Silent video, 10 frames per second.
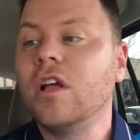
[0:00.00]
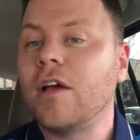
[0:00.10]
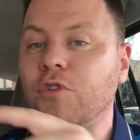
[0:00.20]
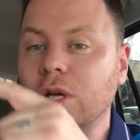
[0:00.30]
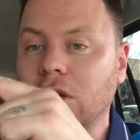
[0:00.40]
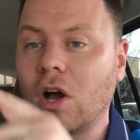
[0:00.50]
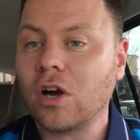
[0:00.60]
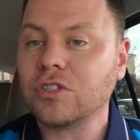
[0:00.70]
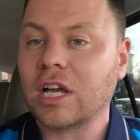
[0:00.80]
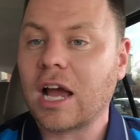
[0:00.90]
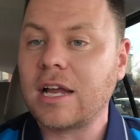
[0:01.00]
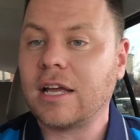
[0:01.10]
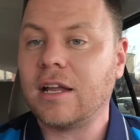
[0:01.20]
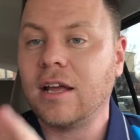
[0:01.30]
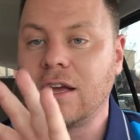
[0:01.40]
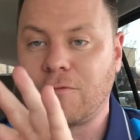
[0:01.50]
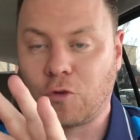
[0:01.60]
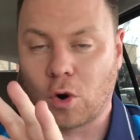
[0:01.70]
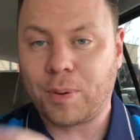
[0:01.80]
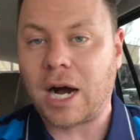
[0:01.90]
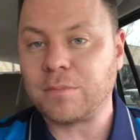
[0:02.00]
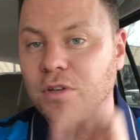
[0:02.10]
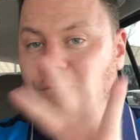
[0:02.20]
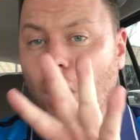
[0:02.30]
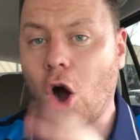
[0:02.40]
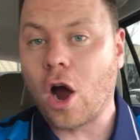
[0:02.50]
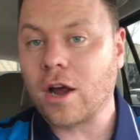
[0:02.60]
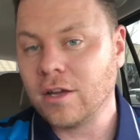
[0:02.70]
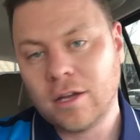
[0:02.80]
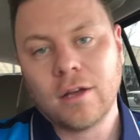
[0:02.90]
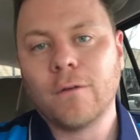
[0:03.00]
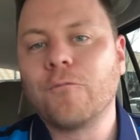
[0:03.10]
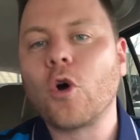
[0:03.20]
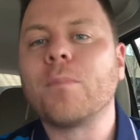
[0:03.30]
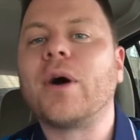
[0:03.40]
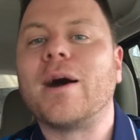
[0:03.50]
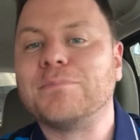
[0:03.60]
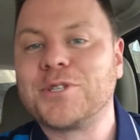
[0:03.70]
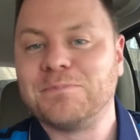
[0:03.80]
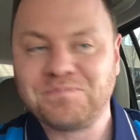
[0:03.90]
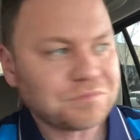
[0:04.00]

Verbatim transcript: If you get a large like I did, Four pumps. Four! Four pumps.